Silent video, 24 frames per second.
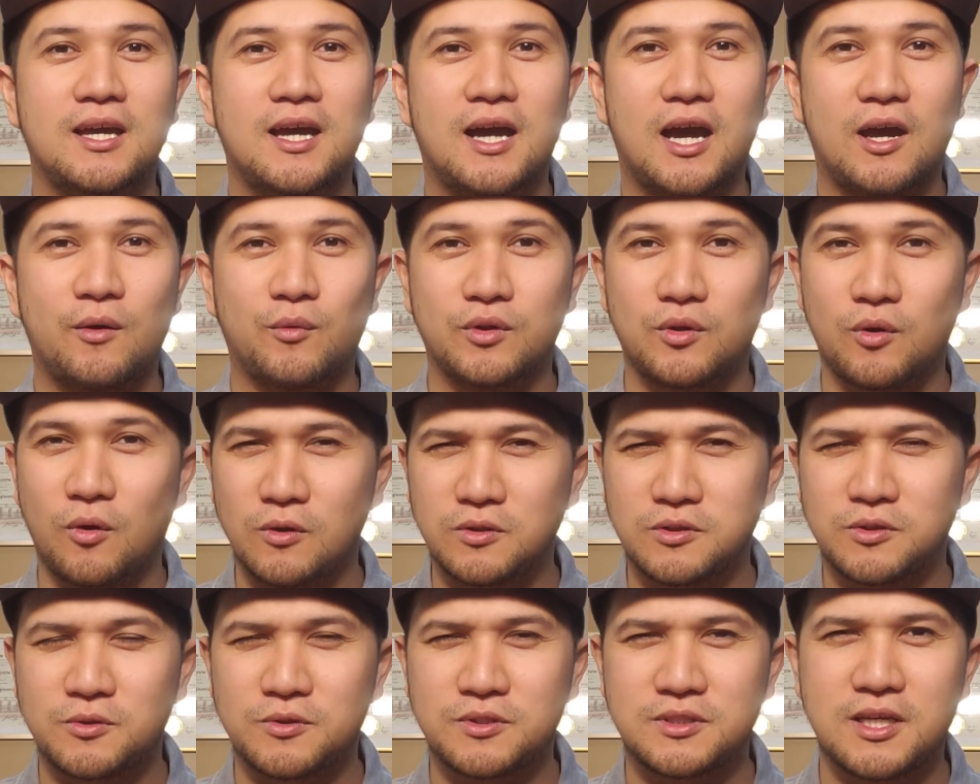I would
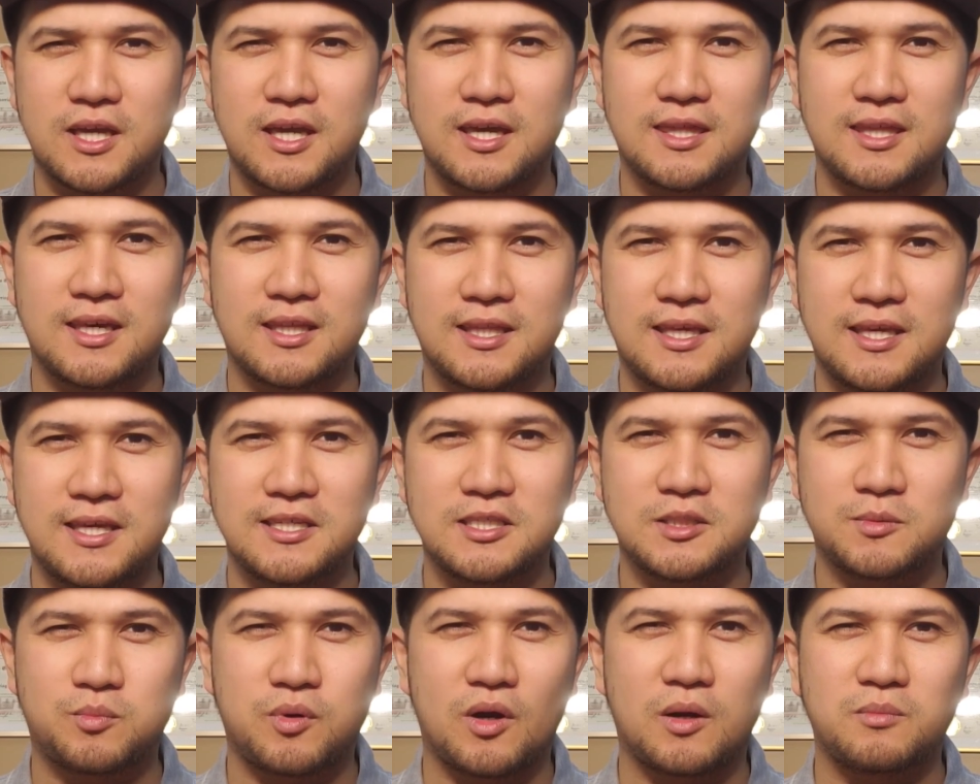also say that
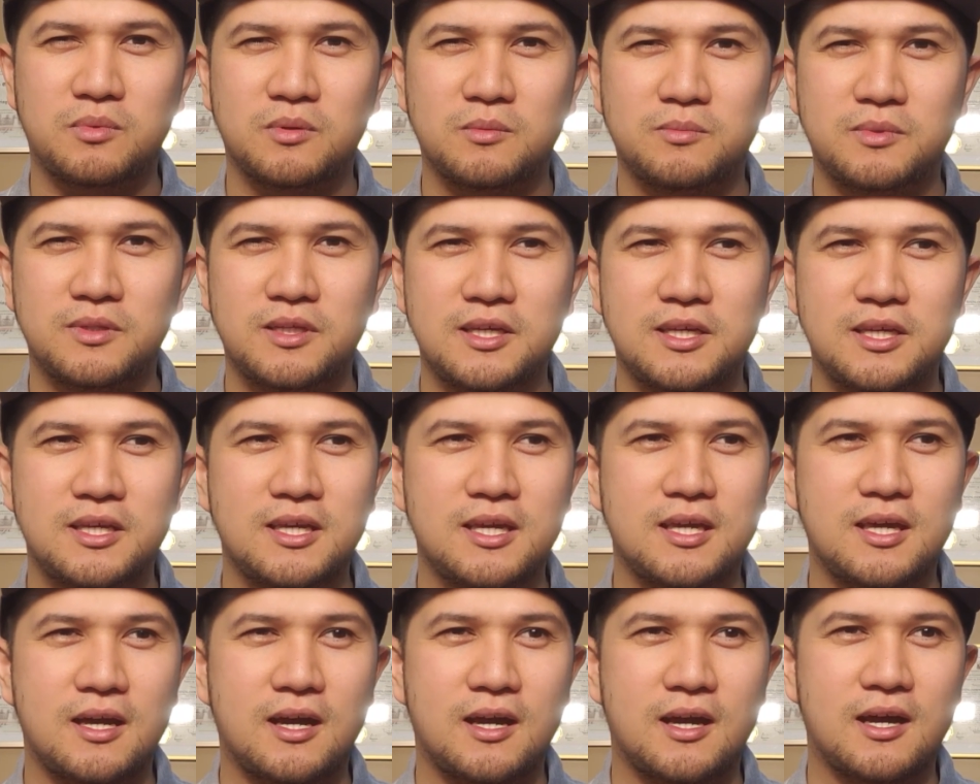he's
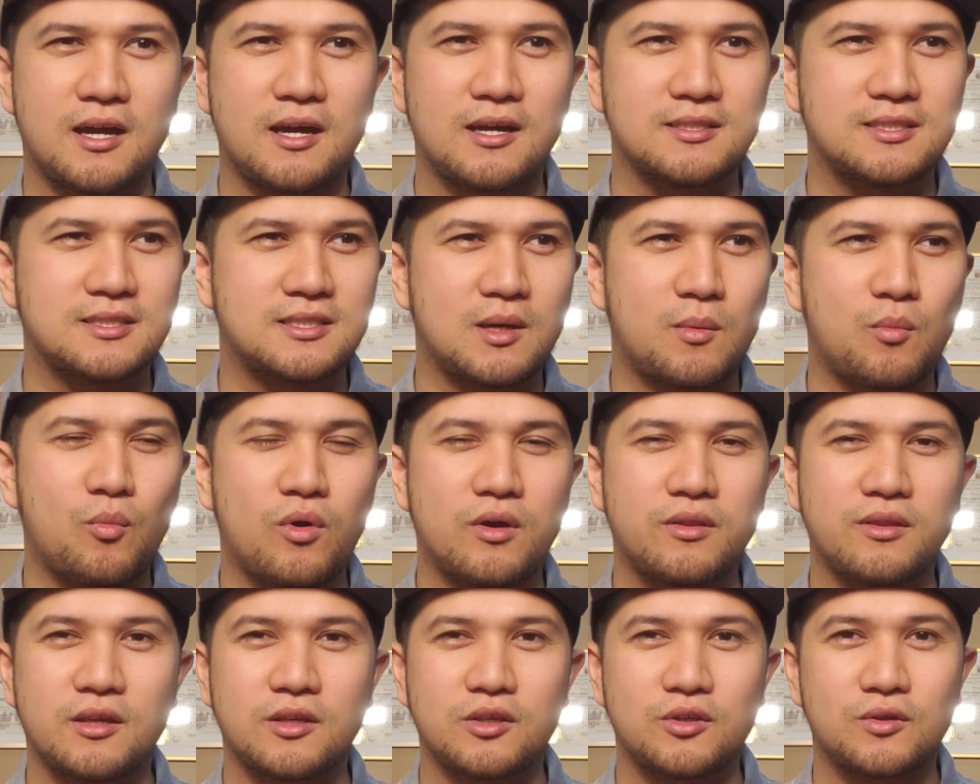probably
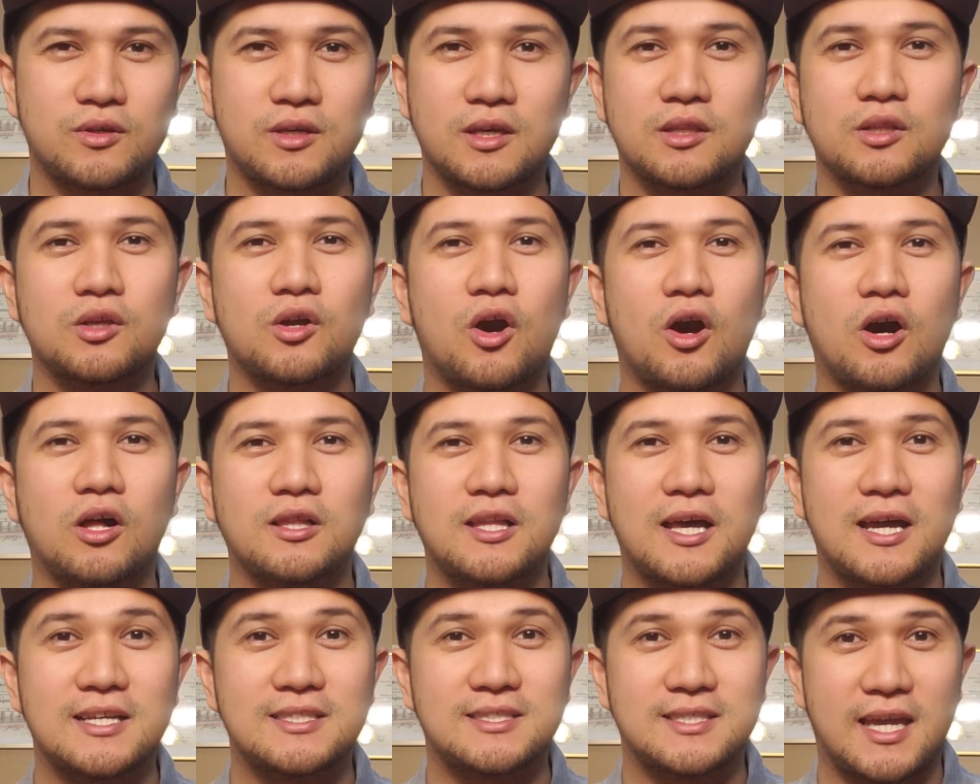someone that you can
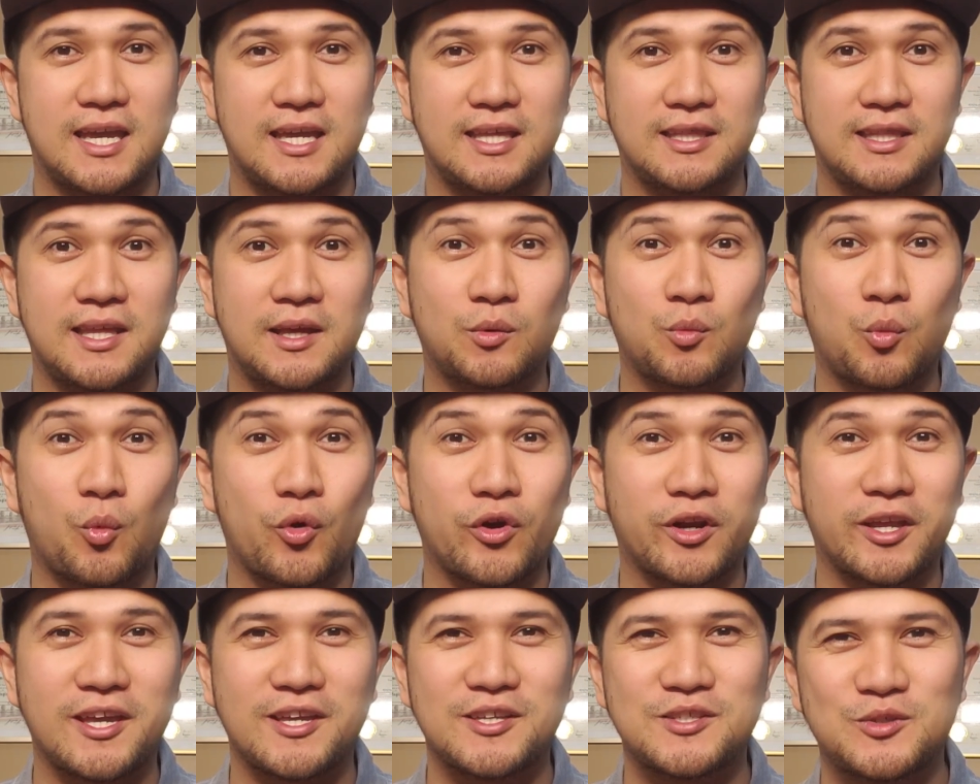call as a
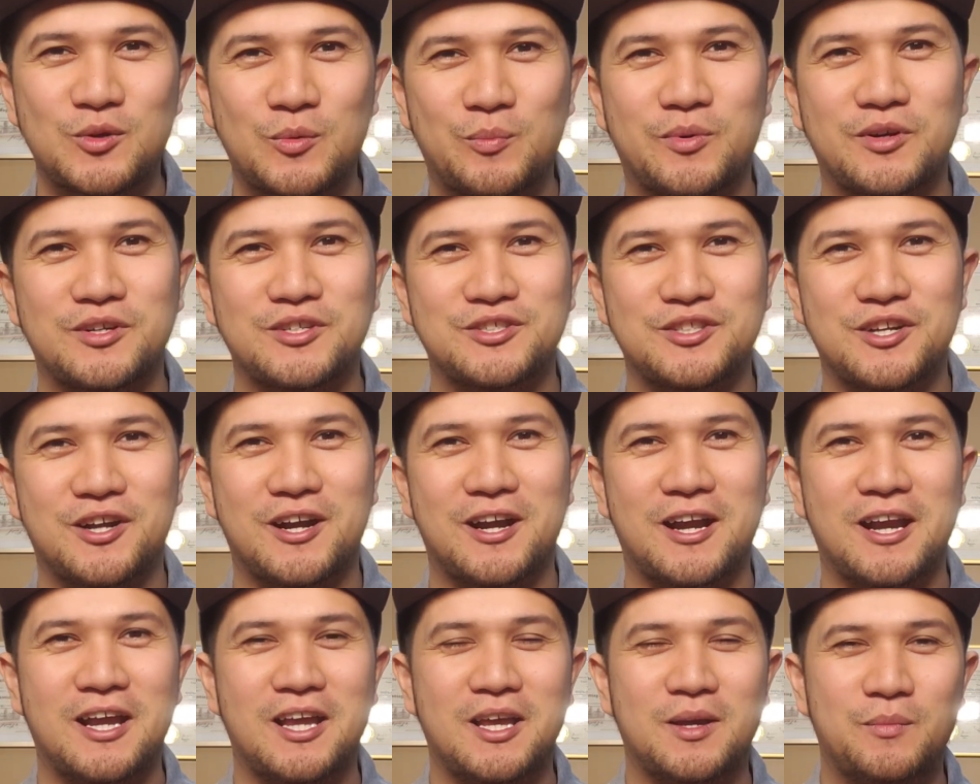networking superstar
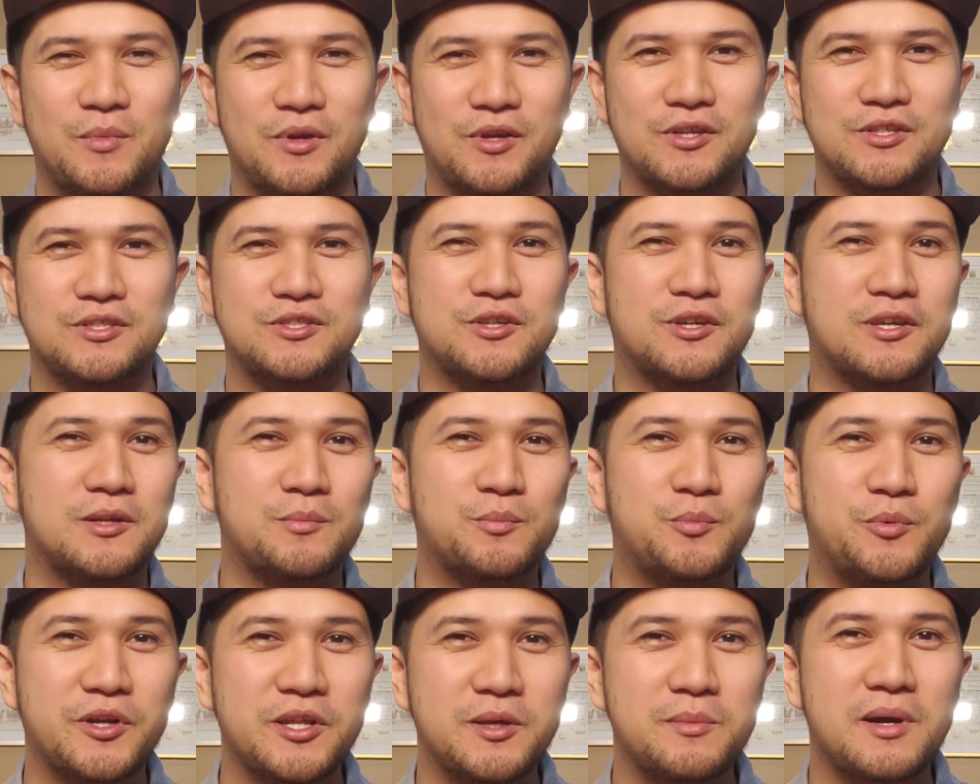because you can
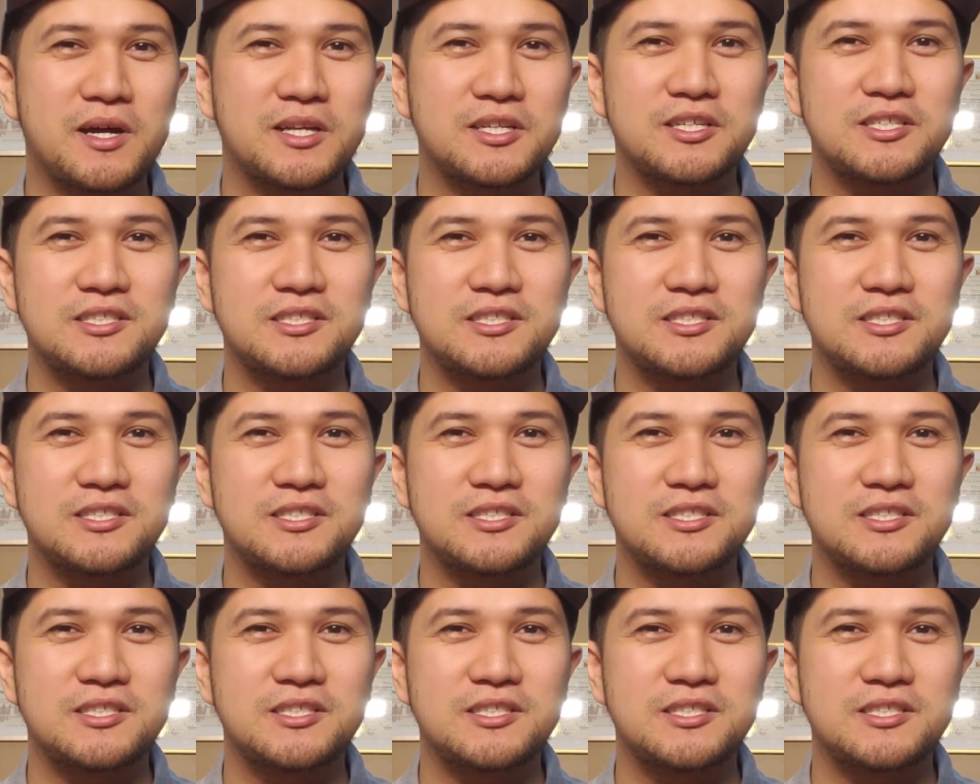pretty much